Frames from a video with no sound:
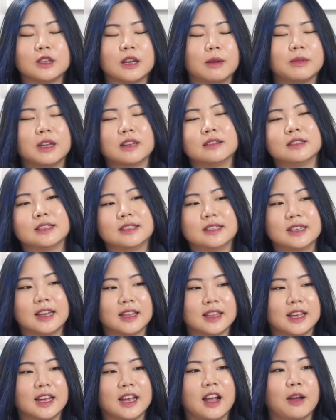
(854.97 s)
I'm not to
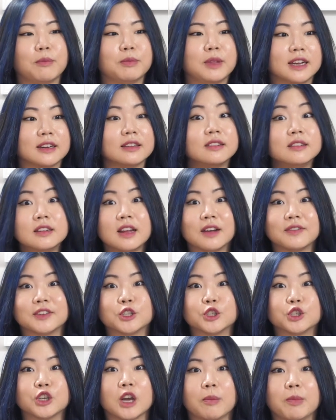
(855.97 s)
say that I'm like
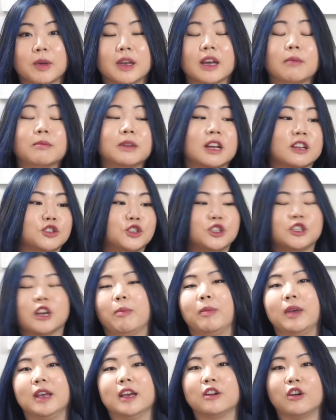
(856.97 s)
never shopping. I'm not
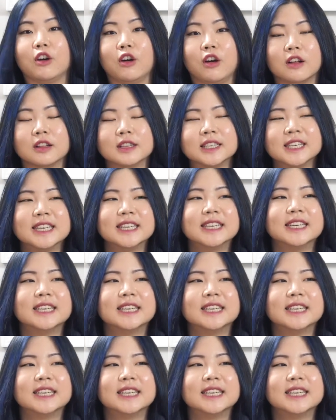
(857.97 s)
shopping at all.